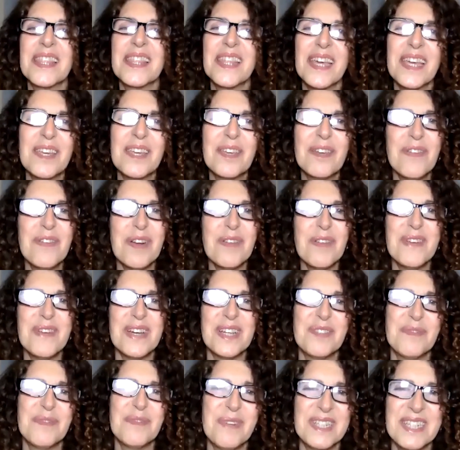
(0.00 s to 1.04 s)
Thank you very
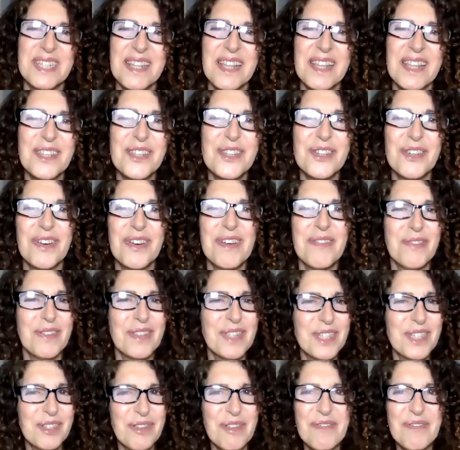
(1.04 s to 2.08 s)
much, President Di Gioia, for
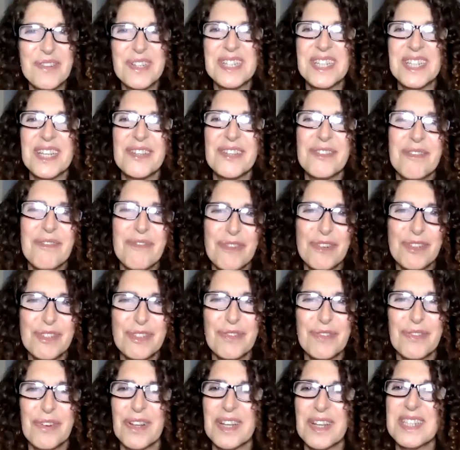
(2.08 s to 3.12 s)
this conversation.
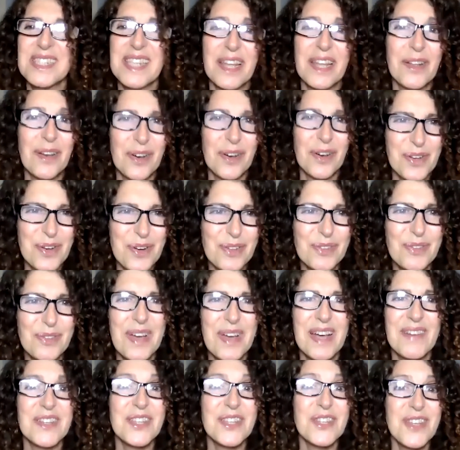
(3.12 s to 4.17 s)
First of all, it's an honor to
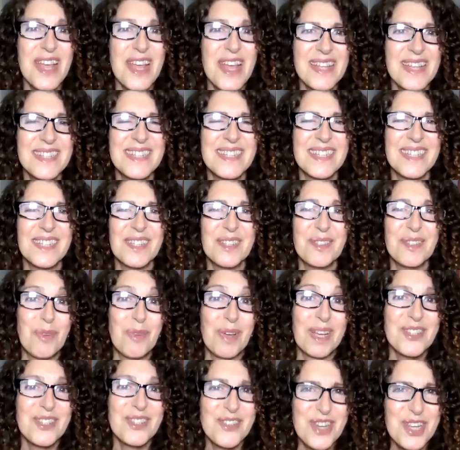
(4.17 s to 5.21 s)
have a chance to
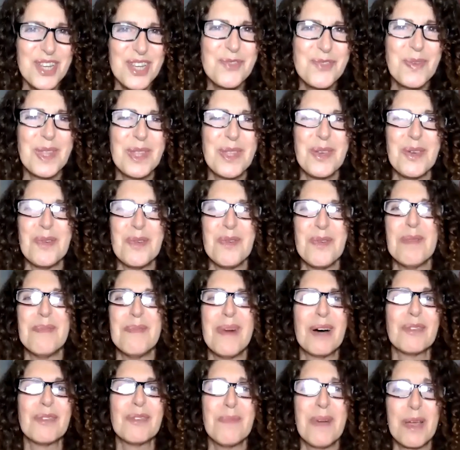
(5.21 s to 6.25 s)
exchange with you
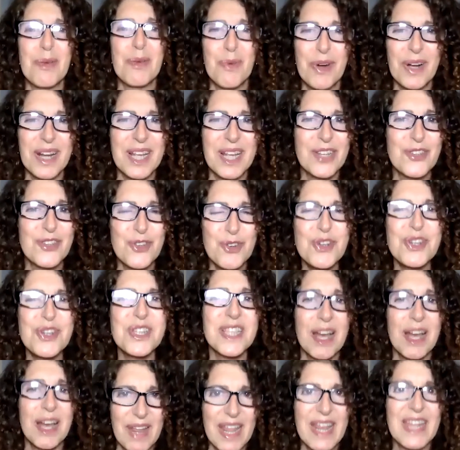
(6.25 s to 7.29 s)
about my work at
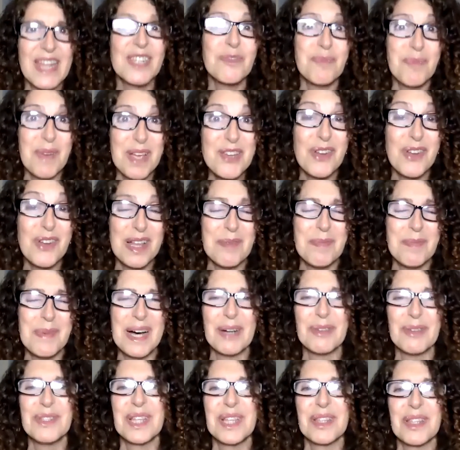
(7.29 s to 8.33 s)
Georgetown and especially
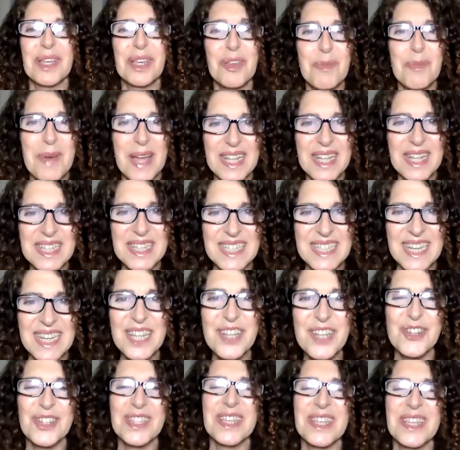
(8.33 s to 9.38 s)
about the Humanities
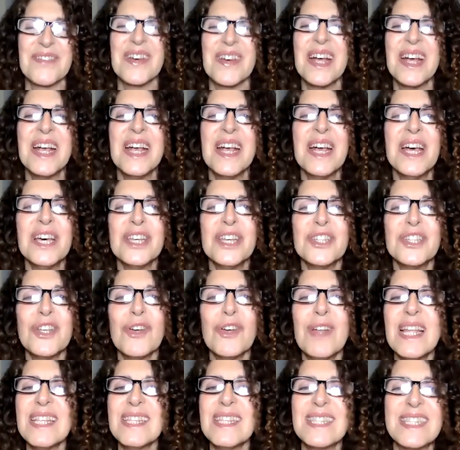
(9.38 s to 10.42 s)
Initiative. So
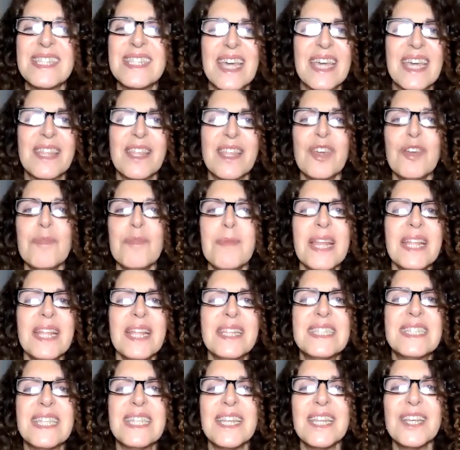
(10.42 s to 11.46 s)
let's say the
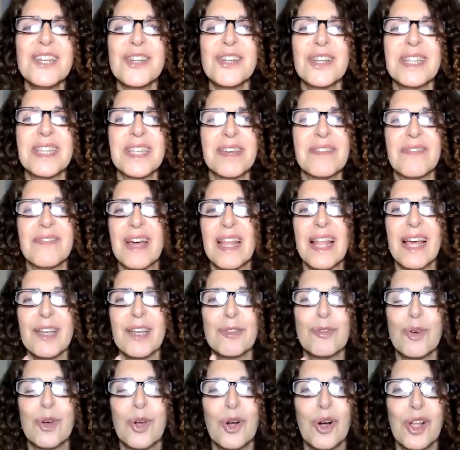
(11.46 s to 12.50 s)
Humanities Initiative, I
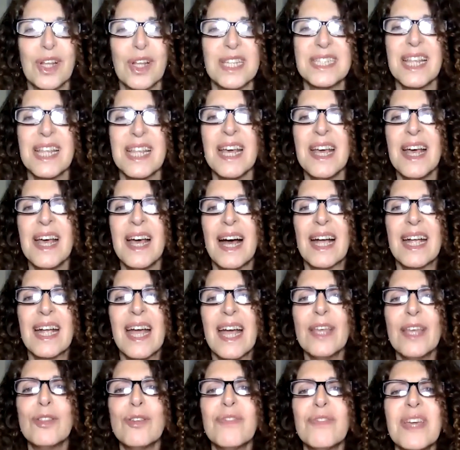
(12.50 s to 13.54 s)
like to call it a
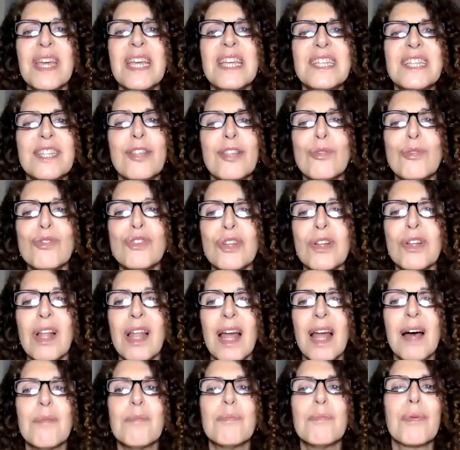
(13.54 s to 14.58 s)
kind of
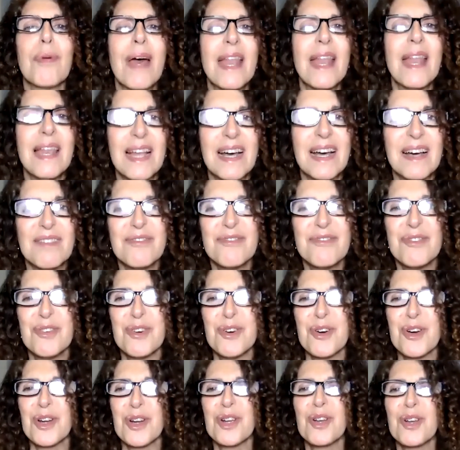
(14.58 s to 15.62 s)
institutional umbrella
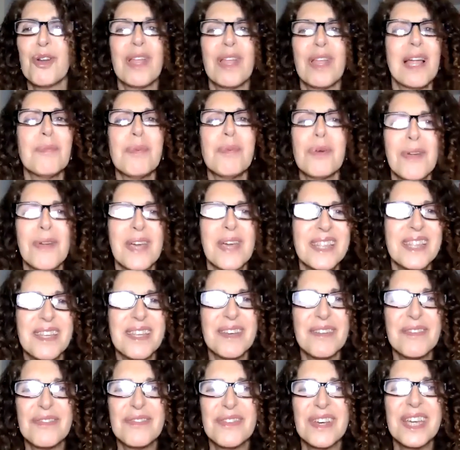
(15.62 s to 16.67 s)
for
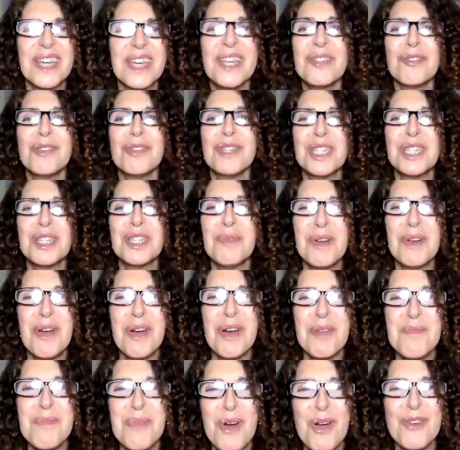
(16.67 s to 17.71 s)
collaborative
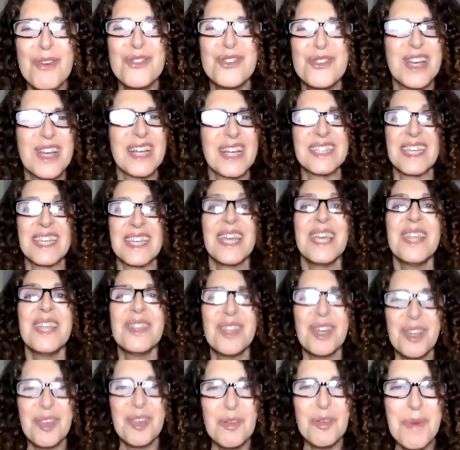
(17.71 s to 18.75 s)
interdisciplinary projects in
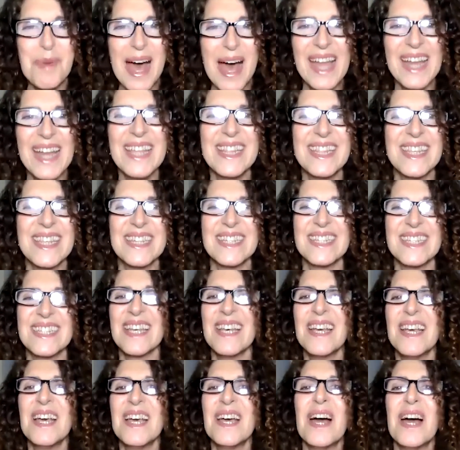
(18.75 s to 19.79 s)
the humanities
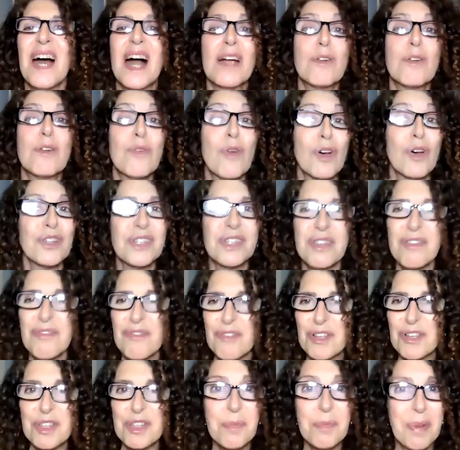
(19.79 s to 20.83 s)
across
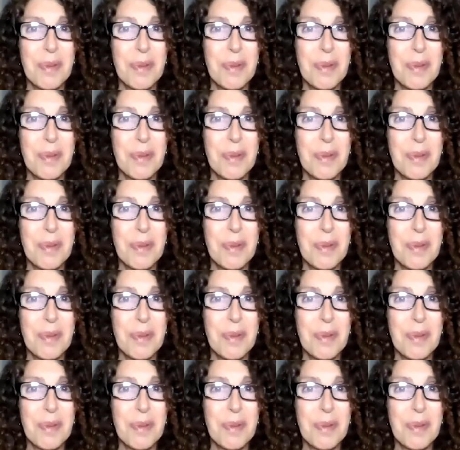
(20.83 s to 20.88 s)
different